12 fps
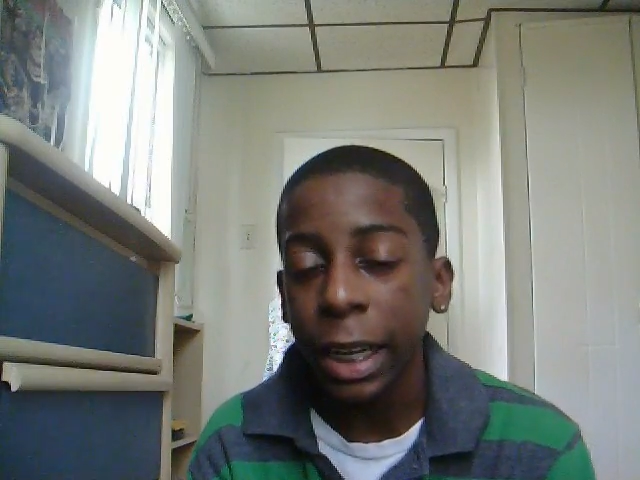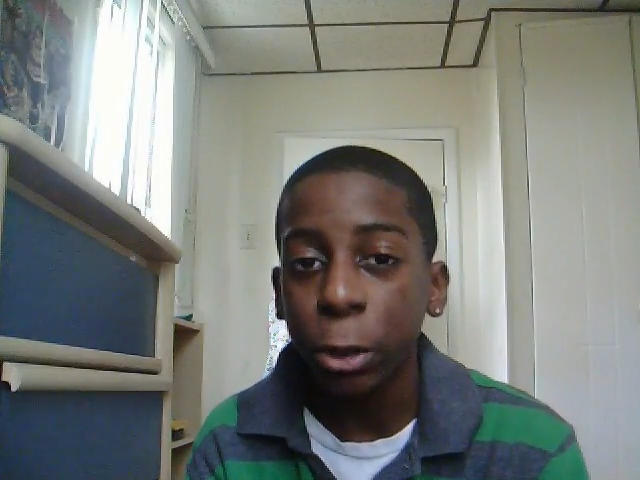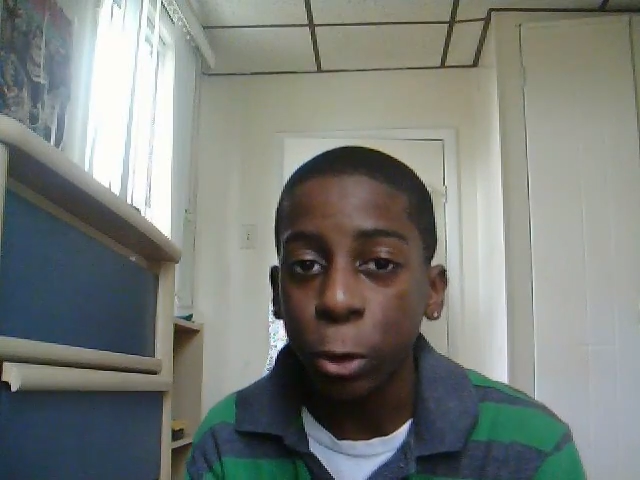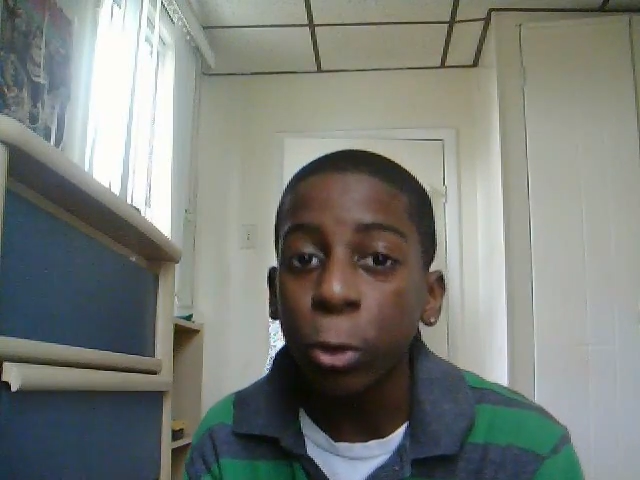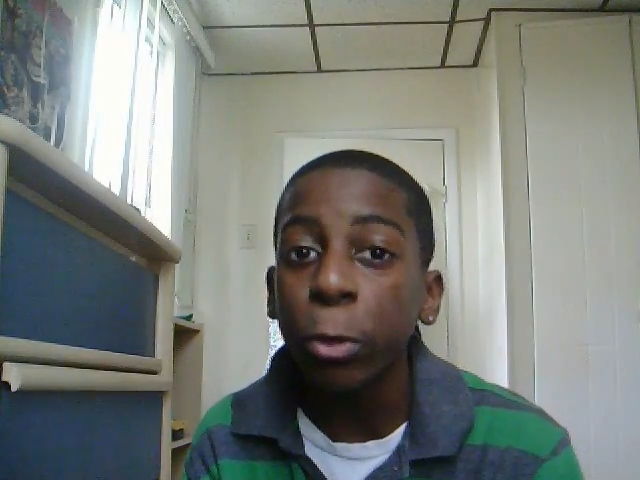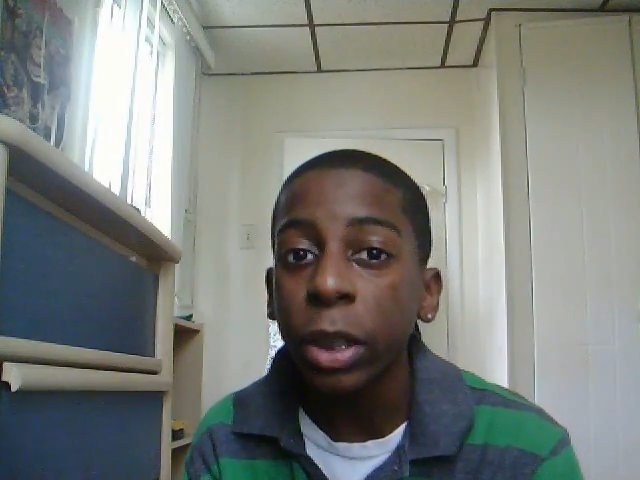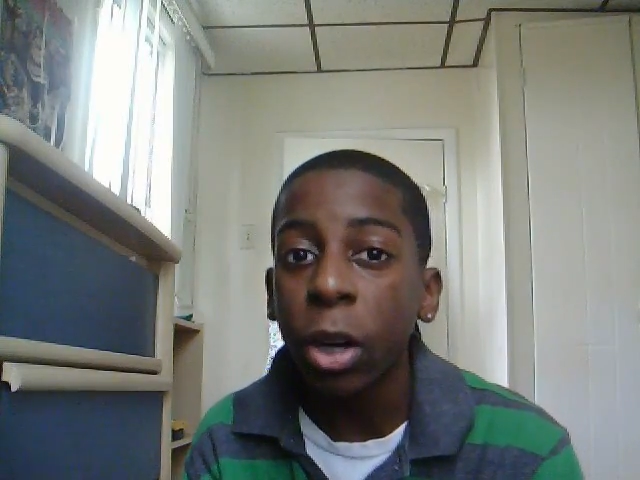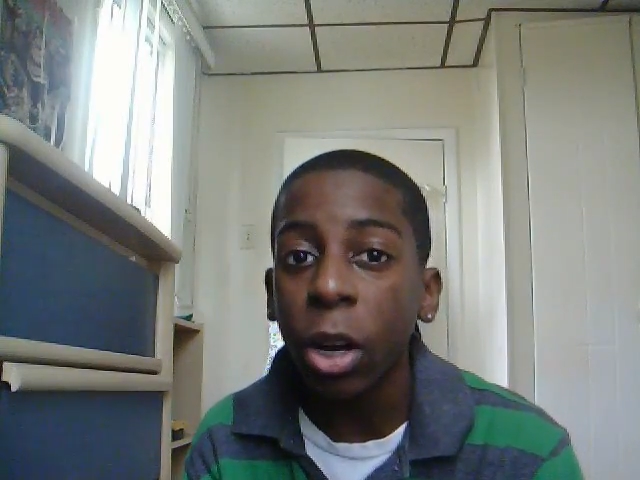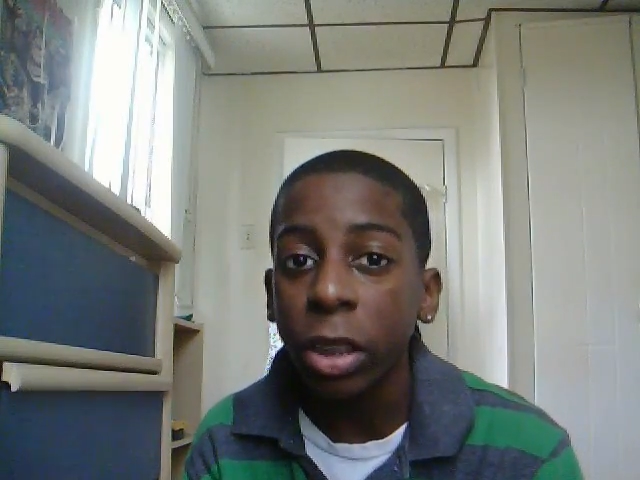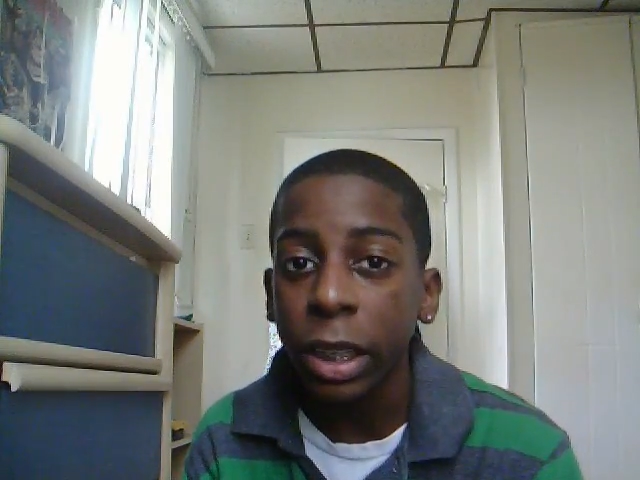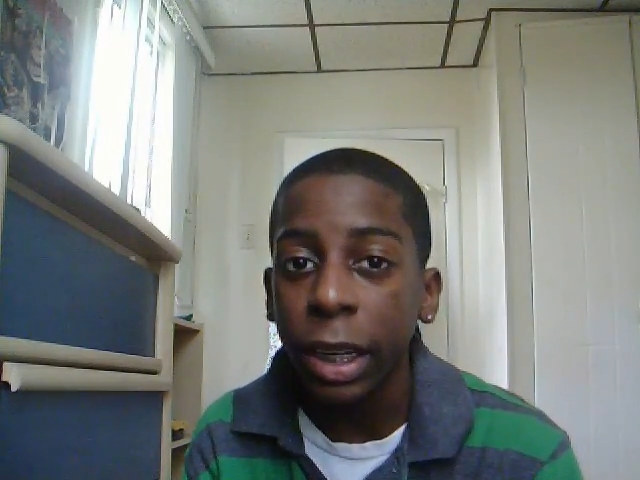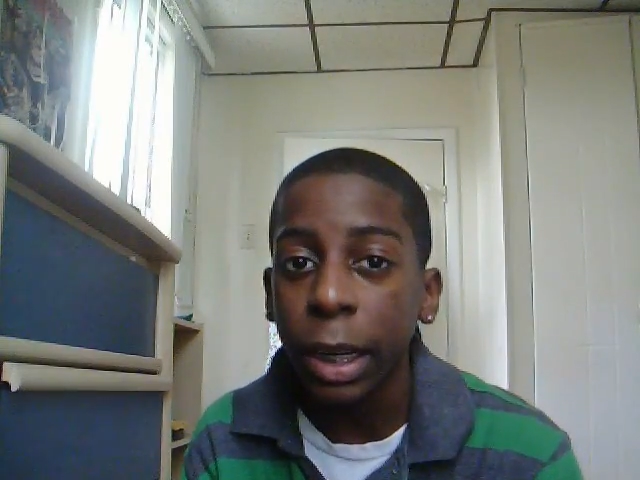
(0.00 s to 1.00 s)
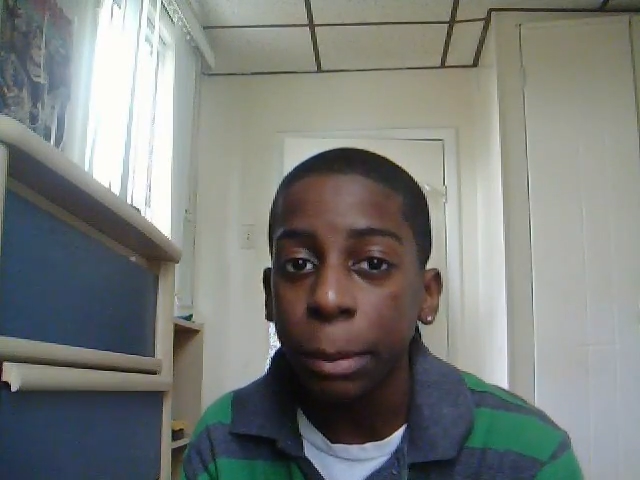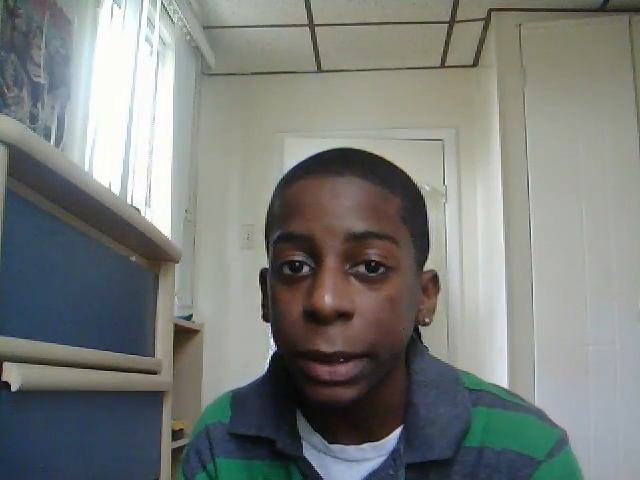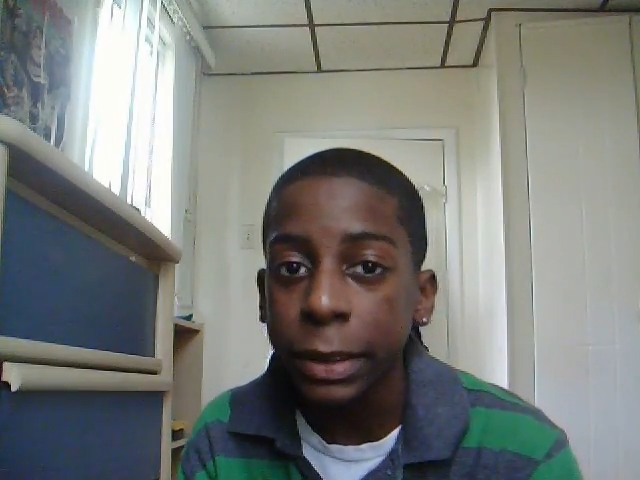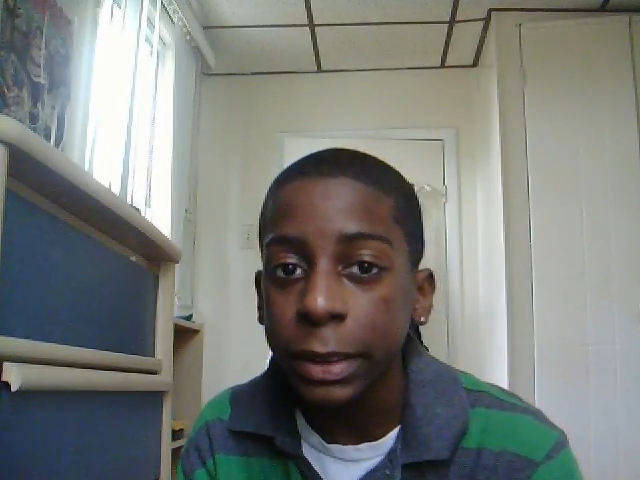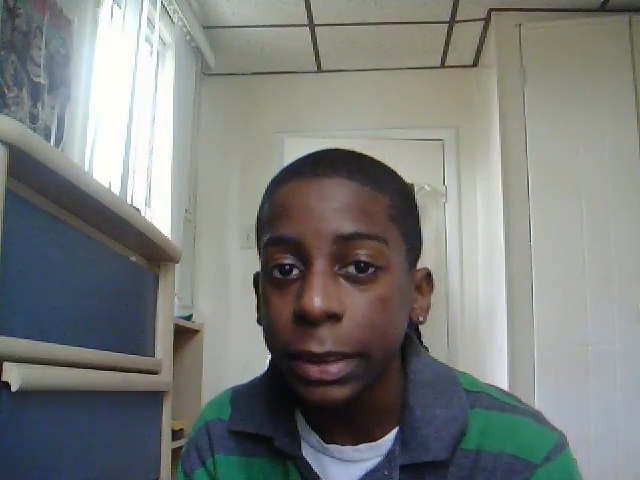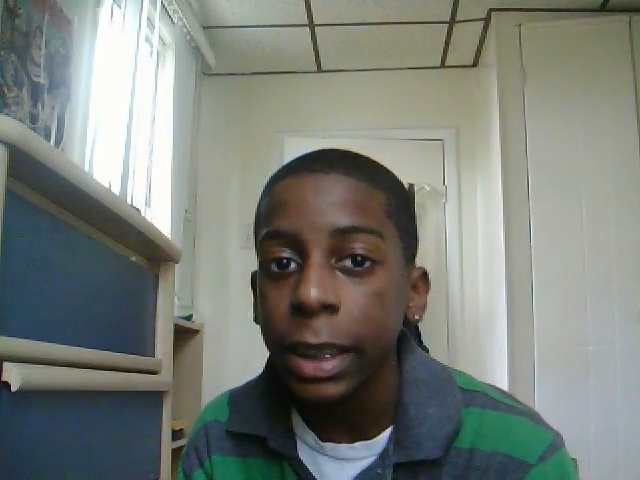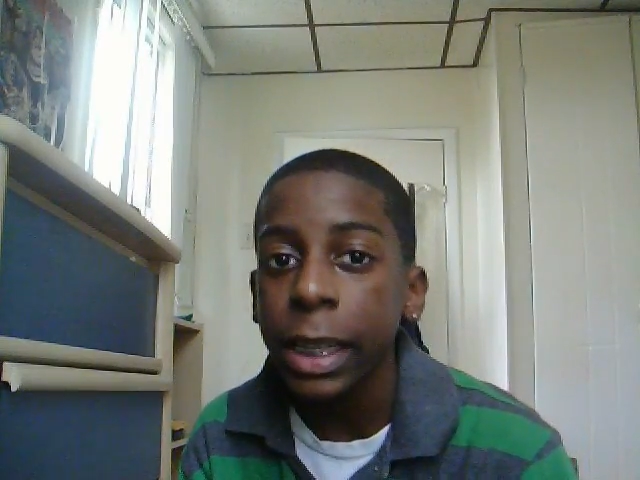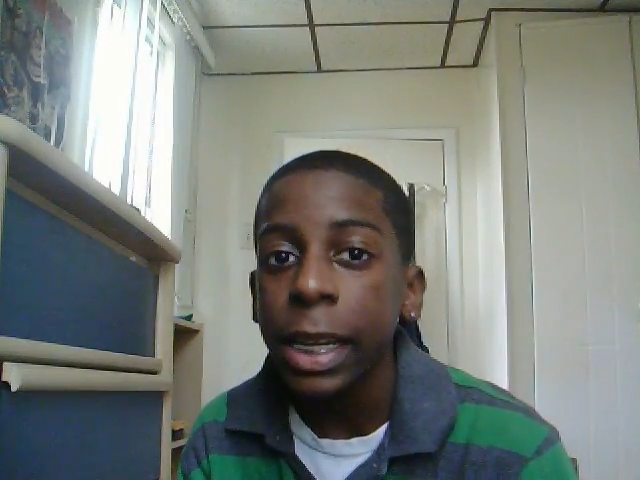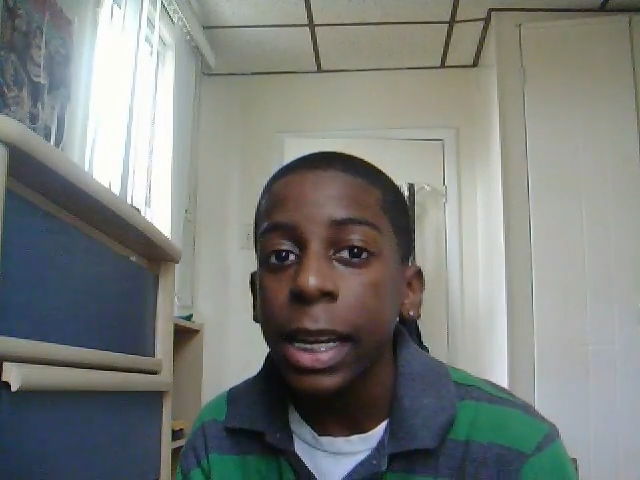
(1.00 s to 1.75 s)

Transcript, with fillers: and I do read all the comments